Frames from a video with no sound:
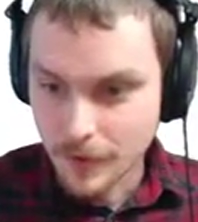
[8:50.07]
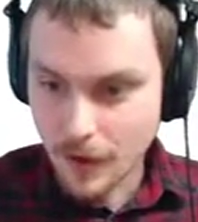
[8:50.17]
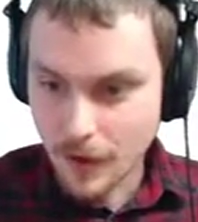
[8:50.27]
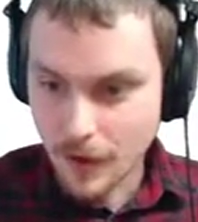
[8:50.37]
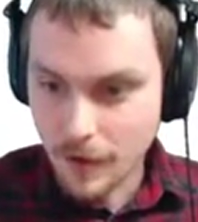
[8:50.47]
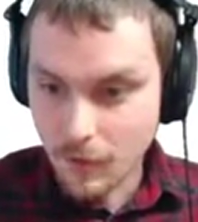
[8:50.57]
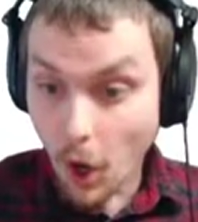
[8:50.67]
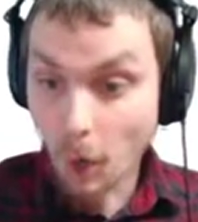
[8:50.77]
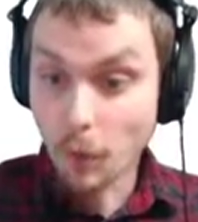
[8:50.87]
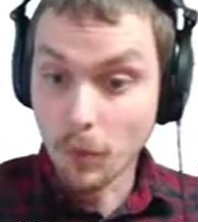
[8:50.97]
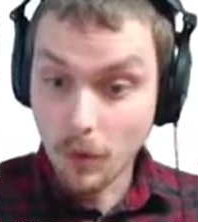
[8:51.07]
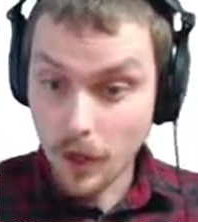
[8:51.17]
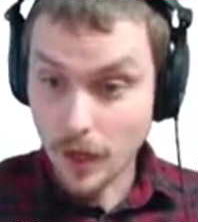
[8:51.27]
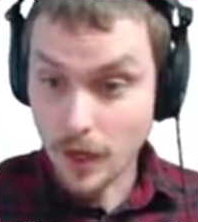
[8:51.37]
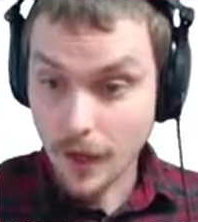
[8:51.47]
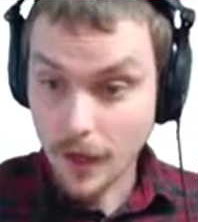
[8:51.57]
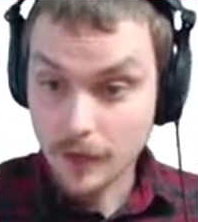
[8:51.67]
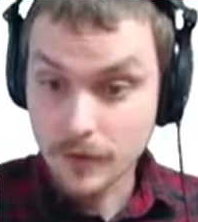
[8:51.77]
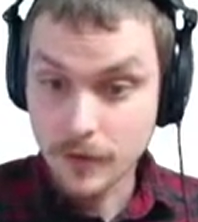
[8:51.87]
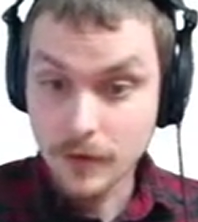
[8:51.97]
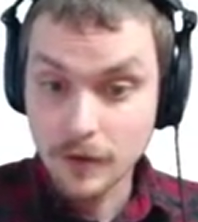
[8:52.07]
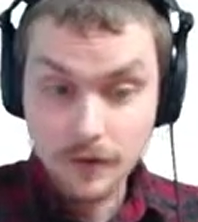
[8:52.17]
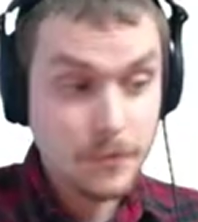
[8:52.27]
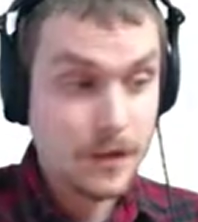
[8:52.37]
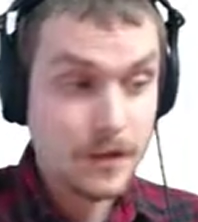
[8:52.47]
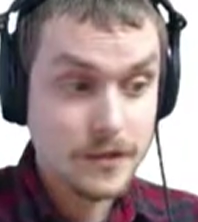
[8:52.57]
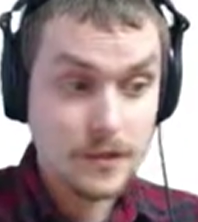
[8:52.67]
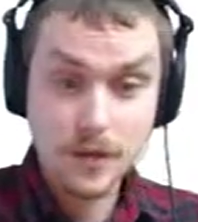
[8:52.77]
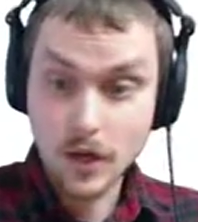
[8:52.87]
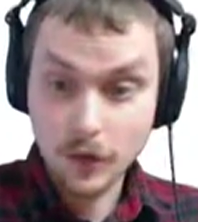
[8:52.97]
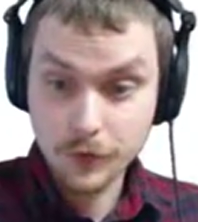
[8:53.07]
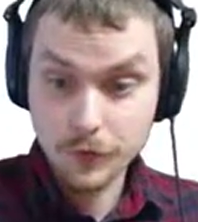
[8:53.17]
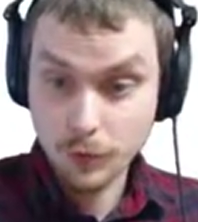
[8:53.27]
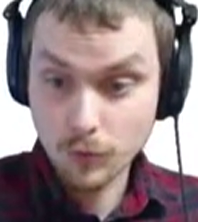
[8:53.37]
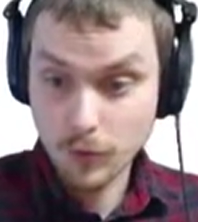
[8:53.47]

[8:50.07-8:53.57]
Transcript: Um, oh, and something I did, I also,